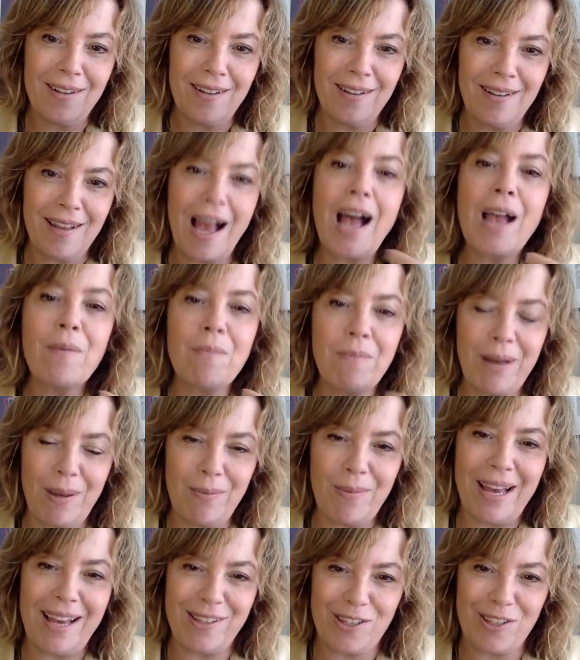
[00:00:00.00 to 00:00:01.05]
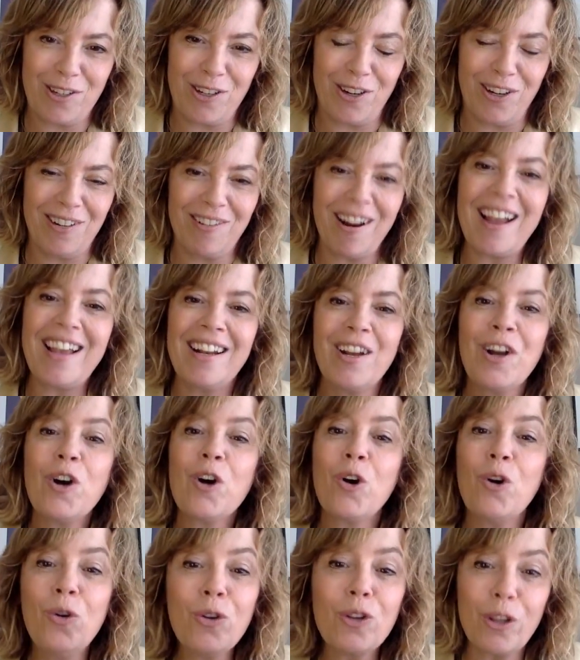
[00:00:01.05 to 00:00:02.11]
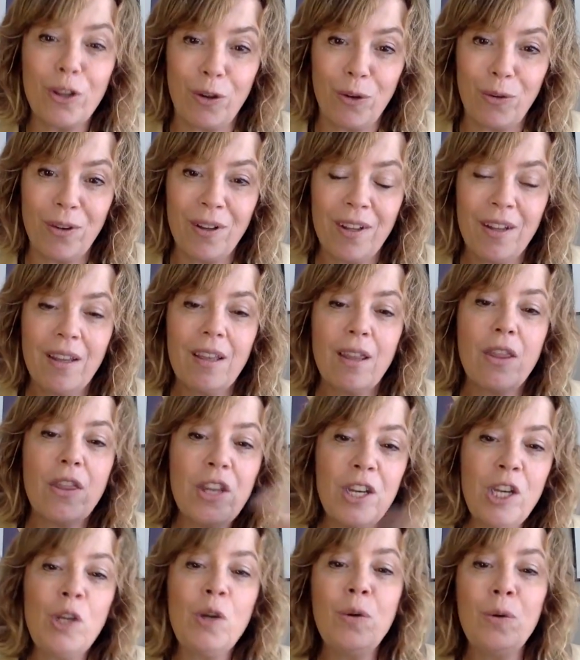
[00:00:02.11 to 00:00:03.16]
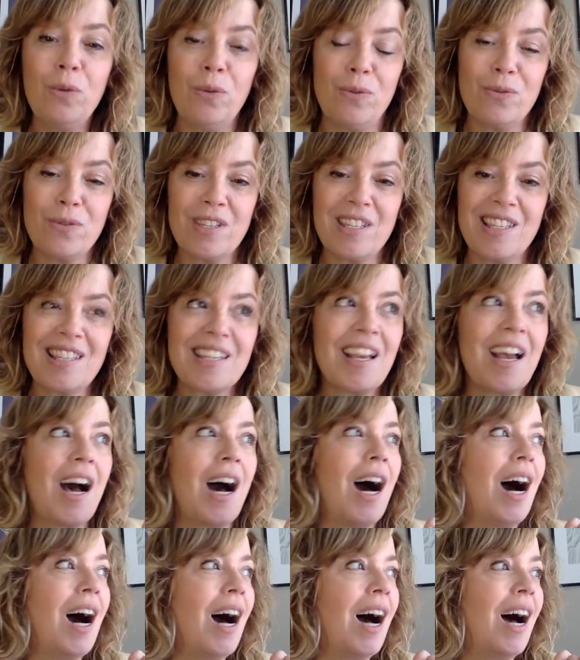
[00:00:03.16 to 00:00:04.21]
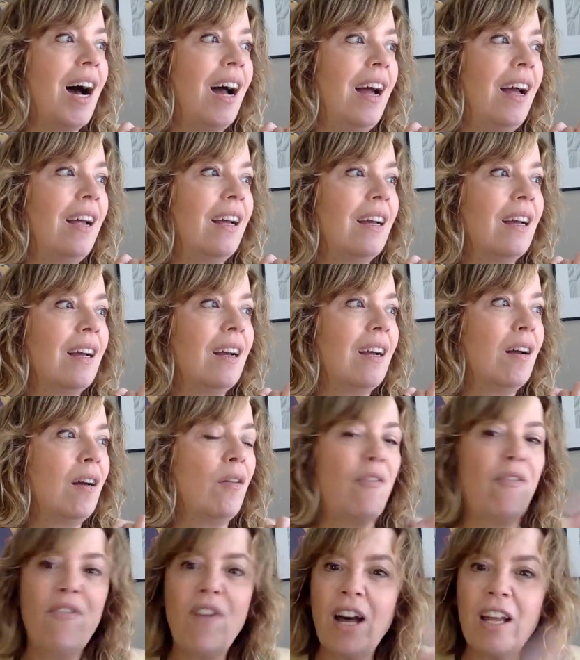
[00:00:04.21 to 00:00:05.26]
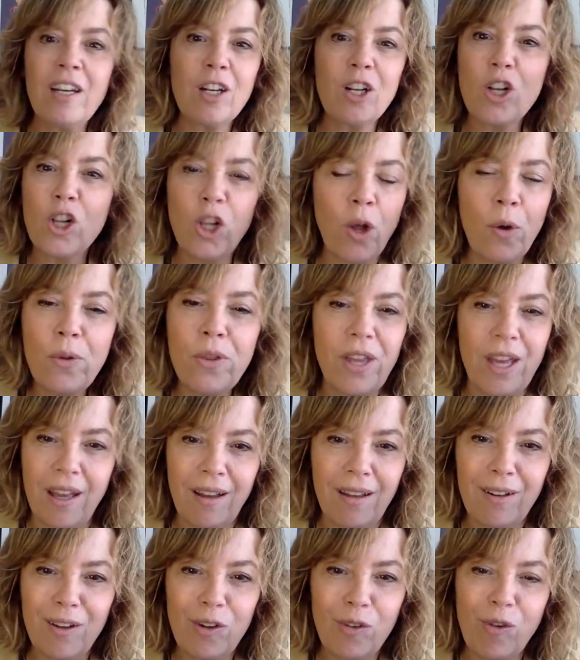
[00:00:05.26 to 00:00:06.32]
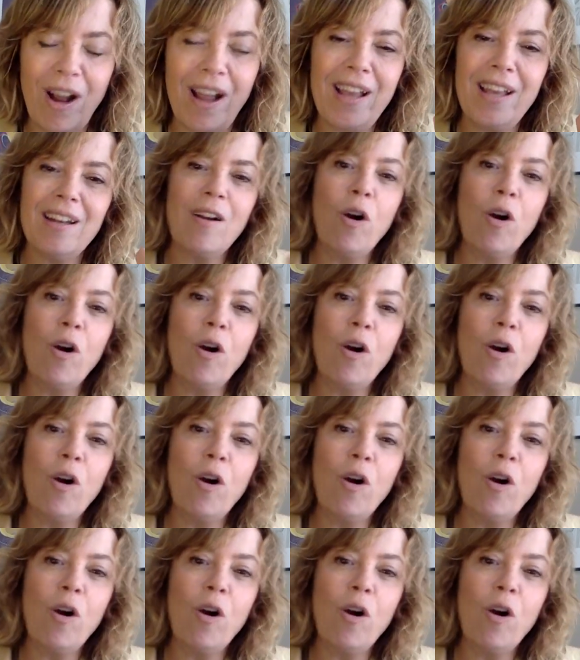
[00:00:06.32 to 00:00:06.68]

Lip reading: I'm my master, right? Hulu, the news, fun clothing, right?